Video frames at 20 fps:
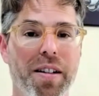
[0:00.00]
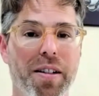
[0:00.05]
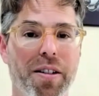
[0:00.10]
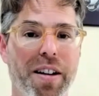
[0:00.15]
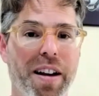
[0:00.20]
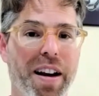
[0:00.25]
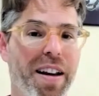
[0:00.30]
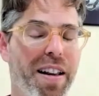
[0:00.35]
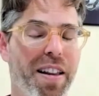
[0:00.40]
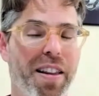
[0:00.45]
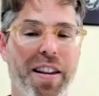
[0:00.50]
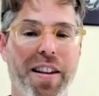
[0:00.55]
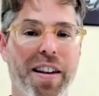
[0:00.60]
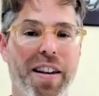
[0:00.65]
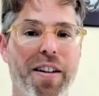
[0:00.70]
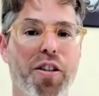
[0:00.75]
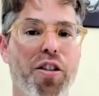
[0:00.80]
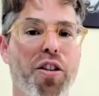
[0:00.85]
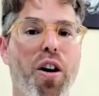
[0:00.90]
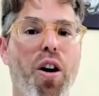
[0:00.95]
Okay,
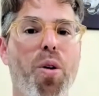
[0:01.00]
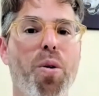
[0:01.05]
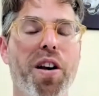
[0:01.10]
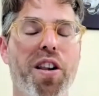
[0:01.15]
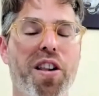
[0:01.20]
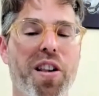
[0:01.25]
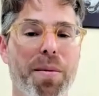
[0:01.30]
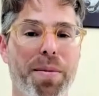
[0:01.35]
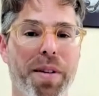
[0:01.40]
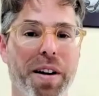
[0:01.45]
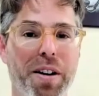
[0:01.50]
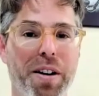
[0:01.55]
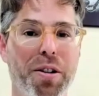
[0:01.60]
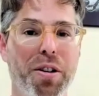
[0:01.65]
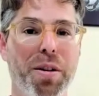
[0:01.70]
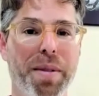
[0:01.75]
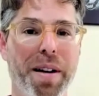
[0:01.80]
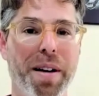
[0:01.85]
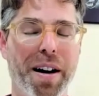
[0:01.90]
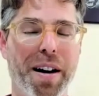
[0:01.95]
there's always something
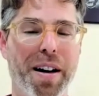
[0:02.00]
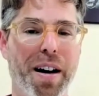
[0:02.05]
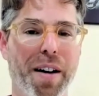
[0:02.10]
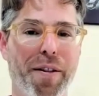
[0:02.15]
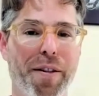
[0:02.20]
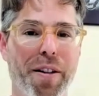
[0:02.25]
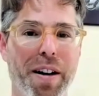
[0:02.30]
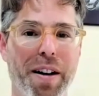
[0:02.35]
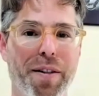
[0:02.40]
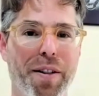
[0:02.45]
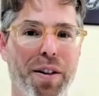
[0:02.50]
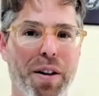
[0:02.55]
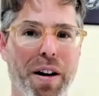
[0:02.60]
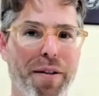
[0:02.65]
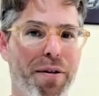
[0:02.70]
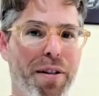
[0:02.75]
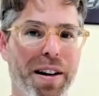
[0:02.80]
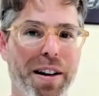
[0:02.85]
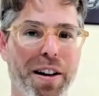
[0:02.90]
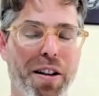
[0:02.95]
new to be uncovered, even though
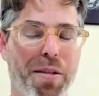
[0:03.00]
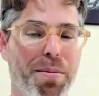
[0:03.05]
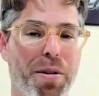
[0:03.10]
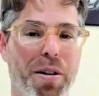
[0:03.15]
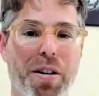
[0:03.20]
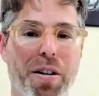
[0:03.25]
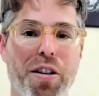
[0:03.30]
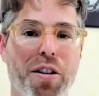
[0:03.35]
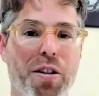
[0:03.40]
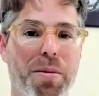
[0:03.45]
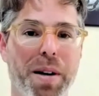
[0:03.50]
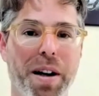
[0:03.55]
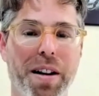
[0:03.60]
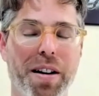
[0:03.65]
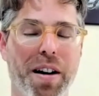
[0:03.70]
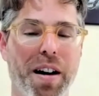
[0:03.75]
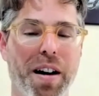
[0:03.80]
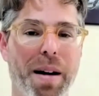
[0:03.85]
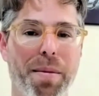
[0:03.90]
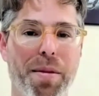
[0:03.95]
I've read this book so many
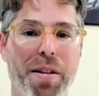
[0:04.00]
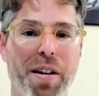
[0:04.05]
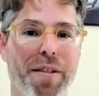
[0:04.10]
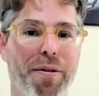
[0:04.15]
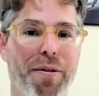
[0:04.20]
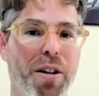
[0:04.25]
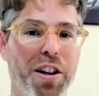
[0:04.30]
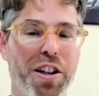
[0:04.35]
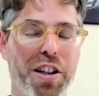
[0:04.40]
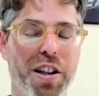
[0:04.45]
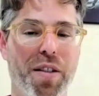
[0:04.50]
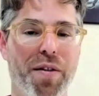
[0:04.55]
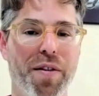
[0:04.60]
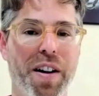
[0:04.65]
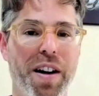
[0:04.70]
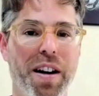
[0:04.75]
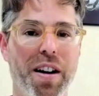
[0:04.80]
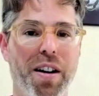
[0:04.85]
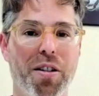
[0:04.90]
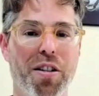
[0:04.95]
times and I've watched his
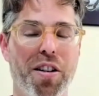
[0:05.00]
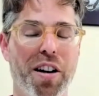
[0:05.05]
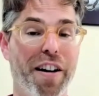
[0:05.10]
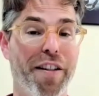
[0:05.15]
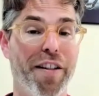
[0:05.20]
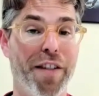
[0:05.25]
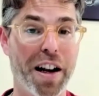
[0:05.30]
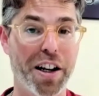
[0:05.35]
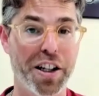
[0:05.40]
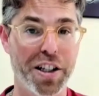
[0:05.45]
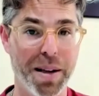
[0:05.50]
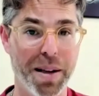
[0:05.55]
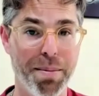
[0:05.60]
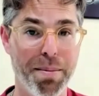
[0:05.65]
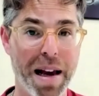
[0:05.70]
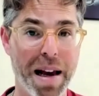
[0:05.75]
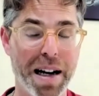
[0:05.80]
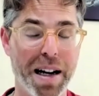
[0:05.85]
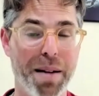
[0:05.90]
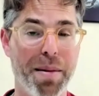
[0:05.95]
videos and I've actually
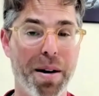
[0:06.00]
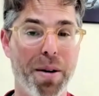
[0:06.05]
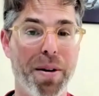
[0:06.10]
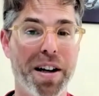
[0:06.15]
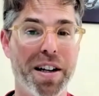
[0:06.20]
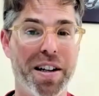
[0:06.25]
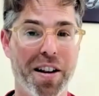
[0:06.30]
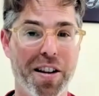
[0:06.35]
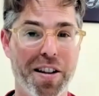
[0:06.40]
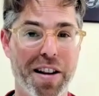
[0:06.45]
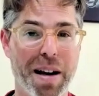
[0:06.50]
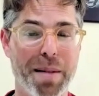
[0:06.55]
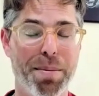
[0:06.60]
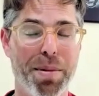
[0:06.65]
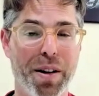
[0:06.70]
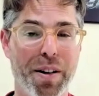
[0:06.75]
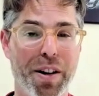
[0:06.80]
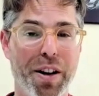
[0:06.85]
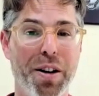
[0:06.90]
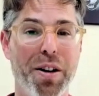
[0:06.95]
met him. I went to his
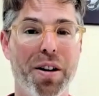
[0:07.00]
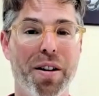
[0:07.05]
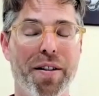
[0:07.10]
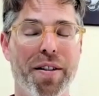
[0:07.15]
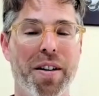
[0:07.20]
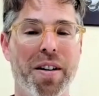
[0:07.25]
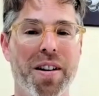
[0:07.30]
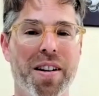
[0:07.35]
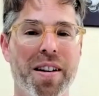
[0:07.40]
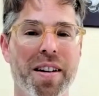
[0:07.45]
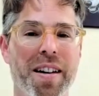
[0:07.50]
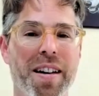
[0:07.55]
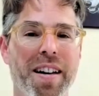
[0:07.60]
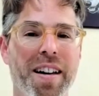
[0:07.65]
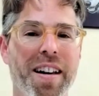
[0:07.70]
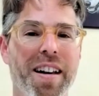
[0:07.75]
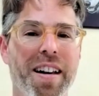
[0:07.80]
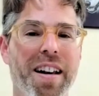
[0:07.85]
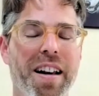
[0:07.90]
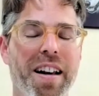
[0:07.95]
Temple of the Universe.
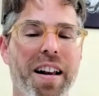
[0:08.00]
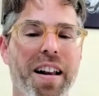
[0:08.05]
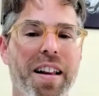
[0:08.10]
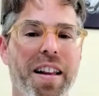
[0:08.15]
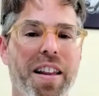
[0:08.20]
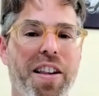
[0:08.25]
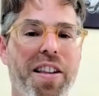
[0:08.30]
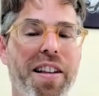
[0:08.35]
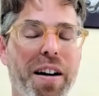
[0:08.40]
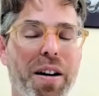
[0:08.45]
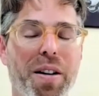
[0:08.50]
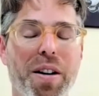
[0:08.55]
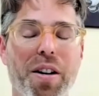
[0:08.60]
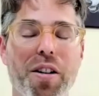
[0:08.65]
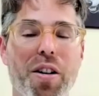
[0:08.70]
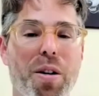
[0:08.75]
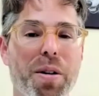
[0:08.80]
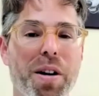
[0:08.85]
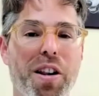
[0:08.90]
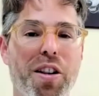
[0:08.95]
Still,
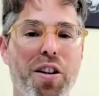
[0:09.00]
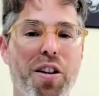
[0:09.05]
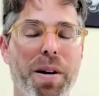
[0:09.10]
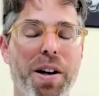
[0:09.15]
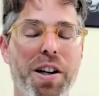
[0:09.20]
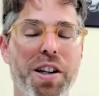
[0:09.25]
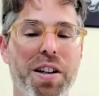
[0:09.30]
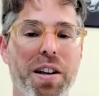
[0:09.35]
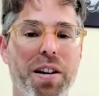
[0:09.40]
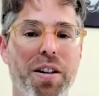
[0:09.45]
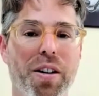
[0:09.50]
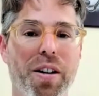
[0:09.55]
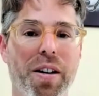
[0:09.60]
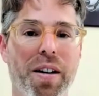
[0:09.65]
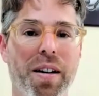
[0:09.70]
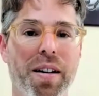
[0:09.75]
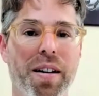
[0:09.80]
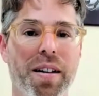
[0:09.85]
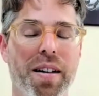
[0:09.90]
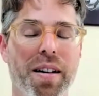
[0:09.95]
there's always so much to
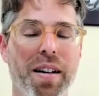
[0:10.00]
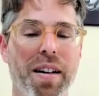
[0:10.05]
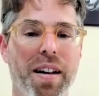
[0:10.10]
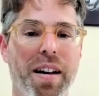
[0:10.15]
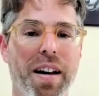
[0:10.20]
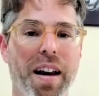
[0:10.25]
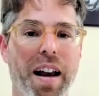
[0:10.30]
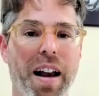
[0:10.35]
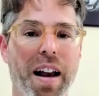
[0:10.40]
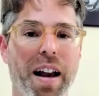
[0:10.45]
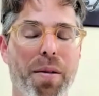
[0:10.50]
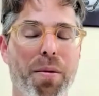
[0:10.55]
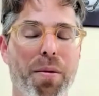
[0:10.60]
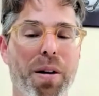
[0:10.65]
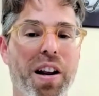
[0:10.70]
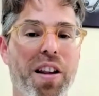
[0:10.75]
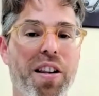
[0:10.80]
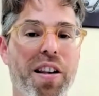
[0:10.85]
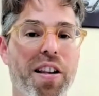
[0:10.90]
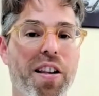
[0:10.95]
learn. And
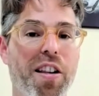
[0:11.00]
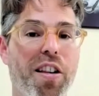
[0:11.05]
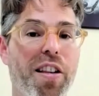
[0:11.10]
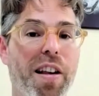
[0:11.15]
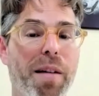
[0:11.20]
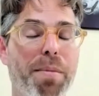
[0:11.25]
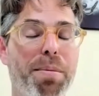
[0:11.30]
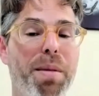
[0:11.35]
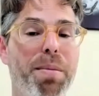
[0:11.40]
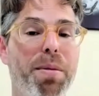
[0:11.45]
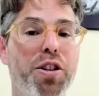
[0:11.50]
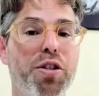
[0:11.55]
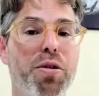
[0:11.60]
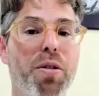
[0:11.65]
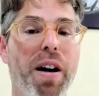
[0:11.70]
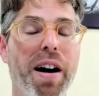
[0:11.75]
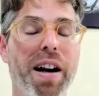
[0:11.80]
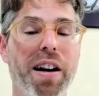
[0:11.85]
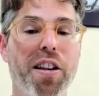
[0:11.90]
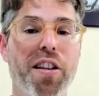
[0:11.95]
what he says is that people
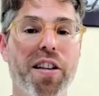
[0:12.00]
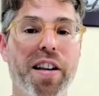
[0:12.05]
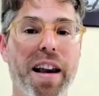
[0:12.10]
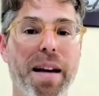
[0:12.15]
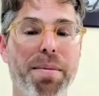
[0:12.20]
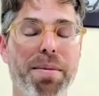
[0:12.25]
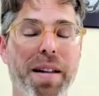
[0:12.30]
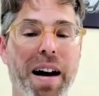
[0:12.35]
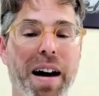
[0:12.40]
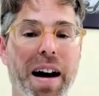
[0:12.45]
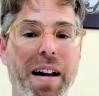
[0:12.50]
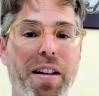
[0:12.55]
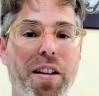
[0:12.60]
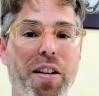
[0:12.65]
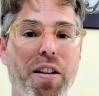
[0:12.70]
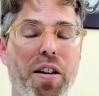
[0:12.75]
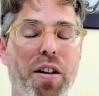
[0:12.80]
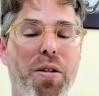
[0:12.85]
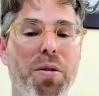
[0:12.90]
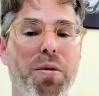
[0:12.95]
try and escape that.
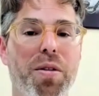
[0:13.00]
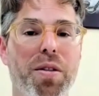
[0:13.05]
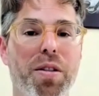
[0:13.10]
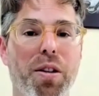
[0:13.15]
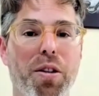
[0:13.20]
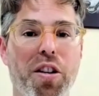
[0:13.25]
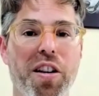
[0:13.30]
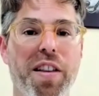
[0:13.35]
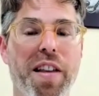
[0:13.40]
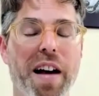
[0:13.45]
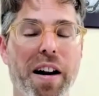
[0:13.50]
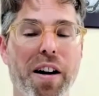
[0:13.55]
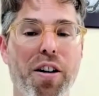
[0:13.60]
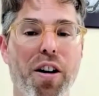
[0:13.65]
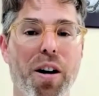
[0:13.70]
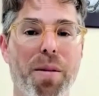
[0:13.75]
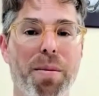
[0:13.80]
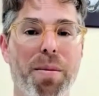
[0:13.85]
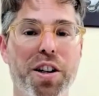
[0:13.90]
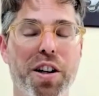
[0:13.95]
So they'll see that
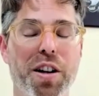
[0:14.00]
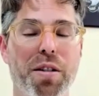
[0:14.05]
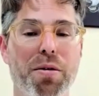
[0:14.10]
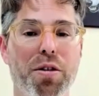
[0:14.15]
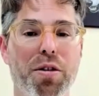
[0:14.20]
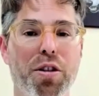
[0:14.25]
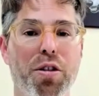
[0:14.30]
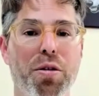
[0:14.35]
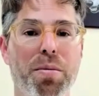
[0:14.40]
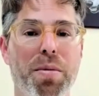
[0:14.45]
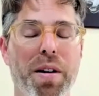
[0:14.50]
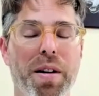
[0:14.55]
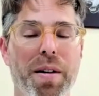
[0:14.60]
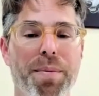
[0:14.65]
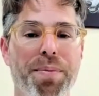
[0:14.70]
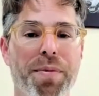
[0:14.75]
garbage in the room,